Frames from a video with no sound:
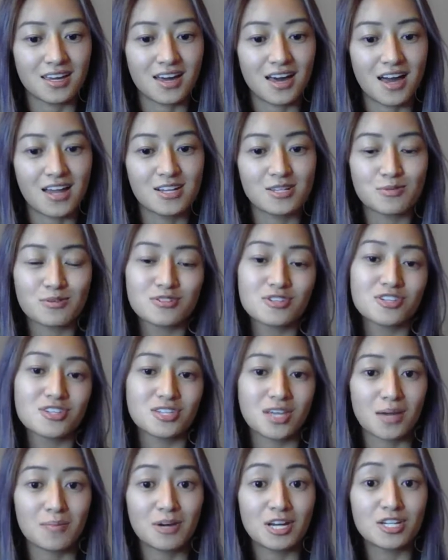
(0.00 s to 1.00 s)
I just want to
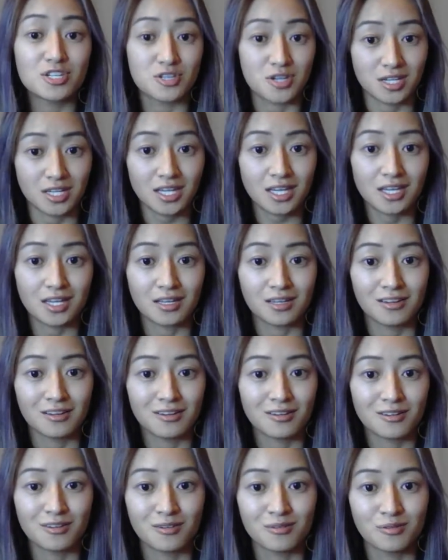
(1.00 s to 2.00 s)
share my journey
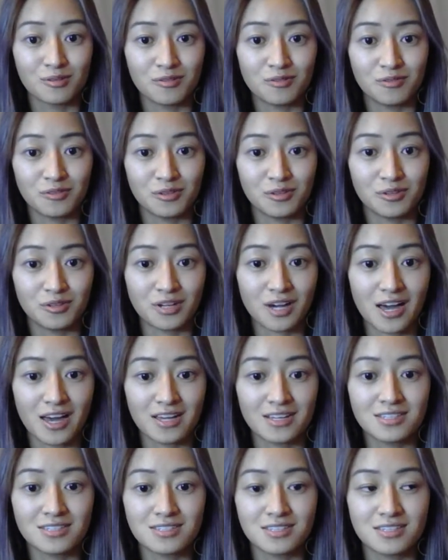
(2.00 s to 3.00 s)
with you
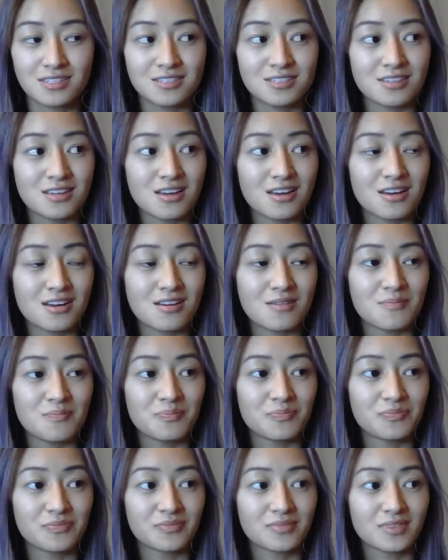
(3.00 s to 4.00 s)
guys. And
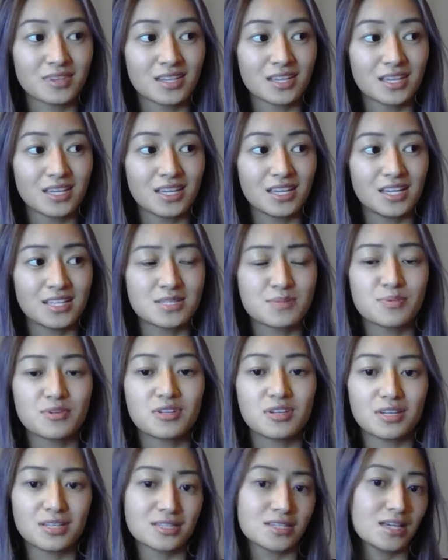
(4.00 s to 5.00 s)
um, it's a
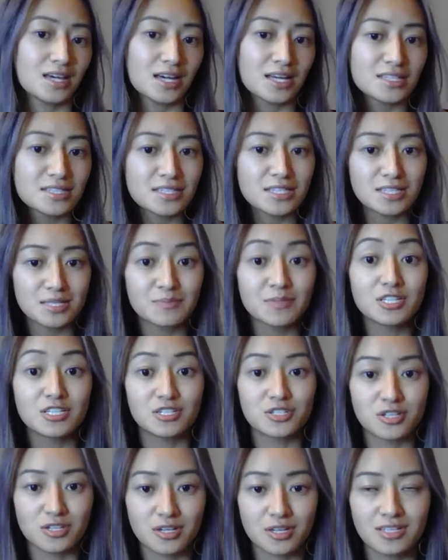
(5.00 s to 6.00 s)
bit, it's, yeah, it's
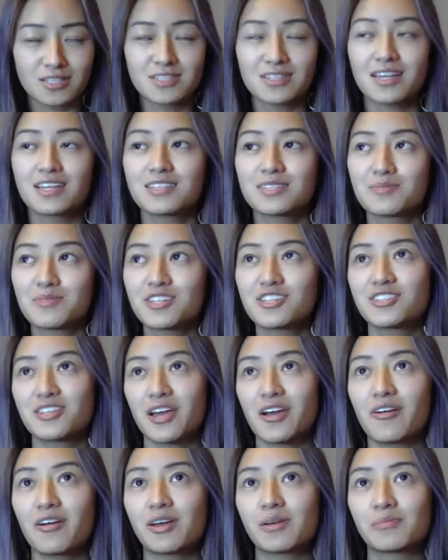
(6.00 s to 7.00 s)
intimate. It's an intimate
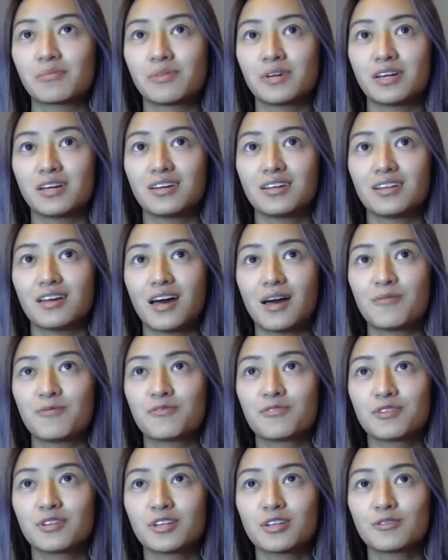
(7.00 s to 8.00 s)
sharing, but I'm
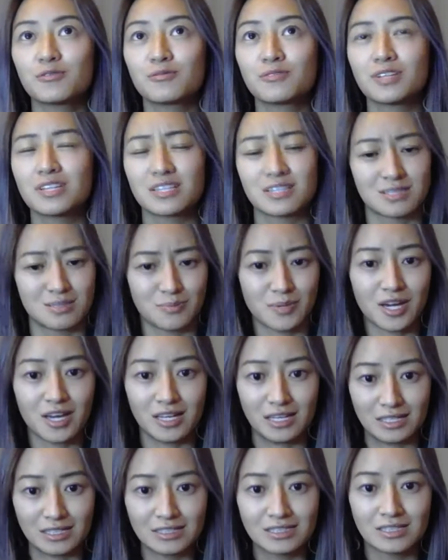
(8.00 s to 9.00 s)
feeling really
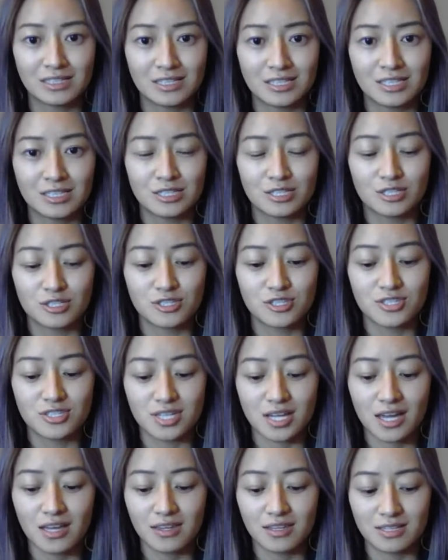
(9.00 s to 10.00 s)
inspired to
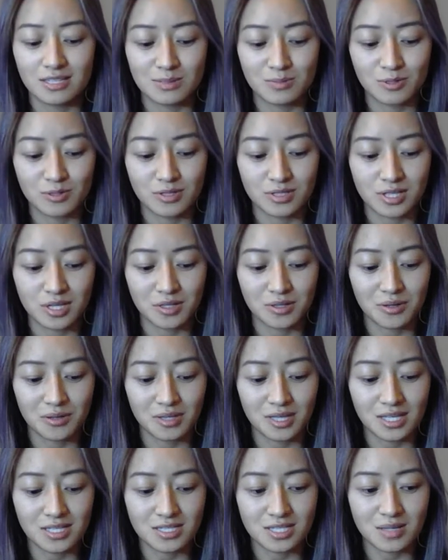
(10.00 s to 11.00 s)
share this because I know
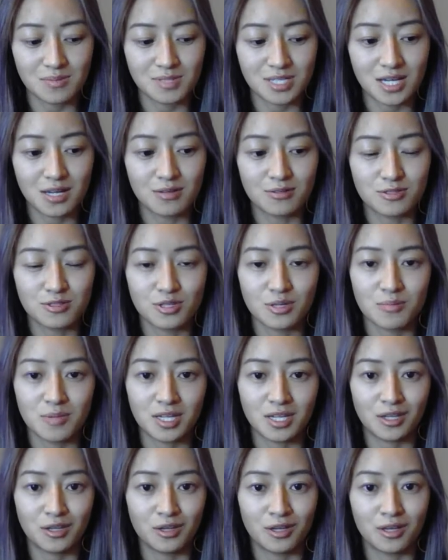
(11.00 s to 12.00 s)
that deep down, so
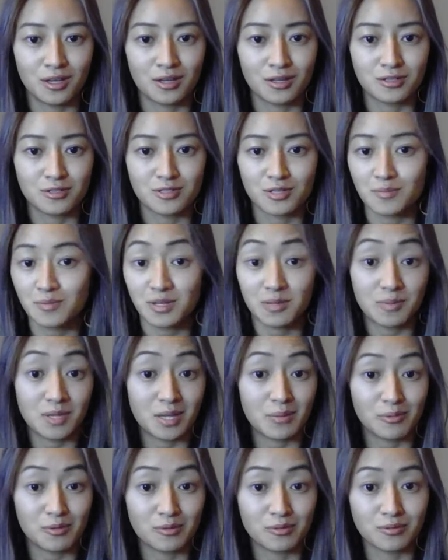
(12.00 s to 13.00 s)
many, so many
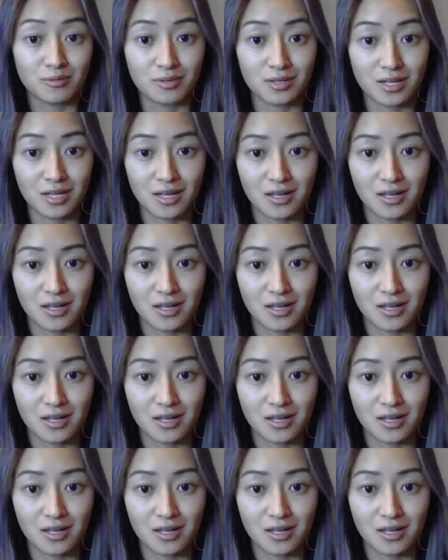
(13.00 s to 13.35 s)
people